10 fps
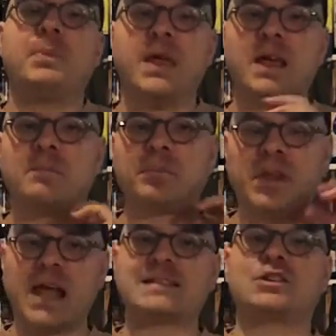big
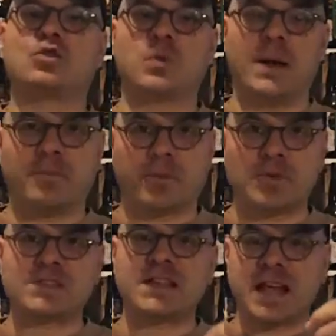blast of
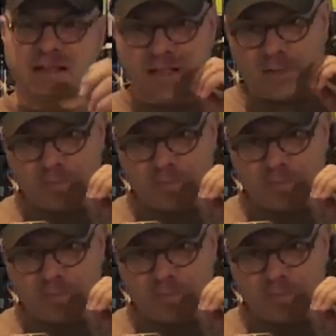grapefruit zest,